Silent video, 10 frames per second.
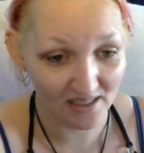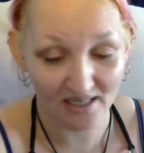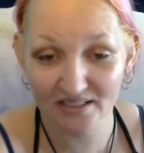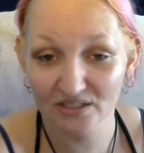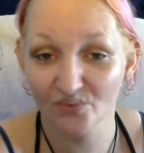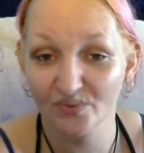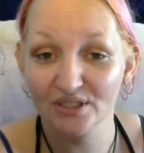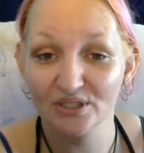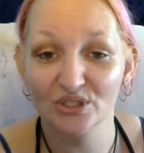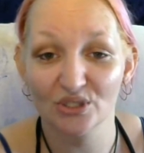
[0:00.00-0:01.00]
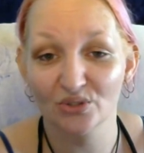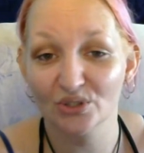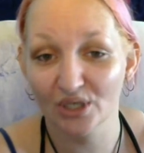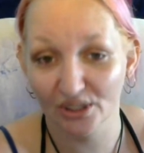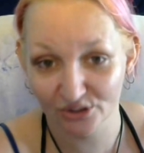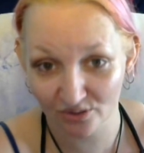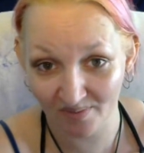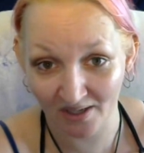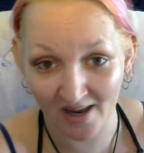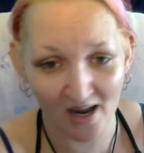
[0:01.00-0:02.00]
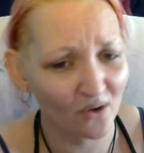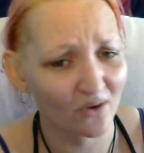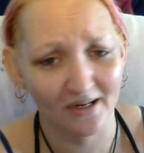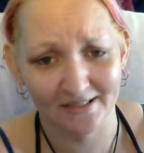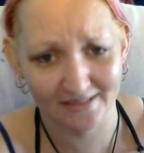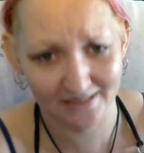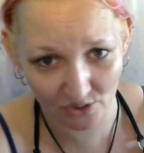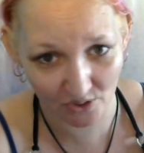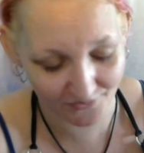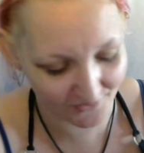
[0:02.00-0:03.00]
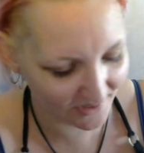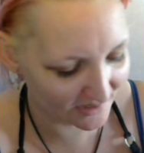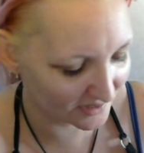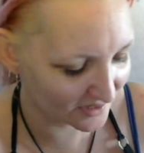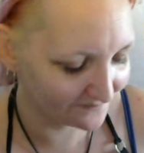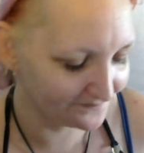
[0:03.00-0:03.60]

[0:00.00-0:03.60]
I still want to continue to gush about how great this author is.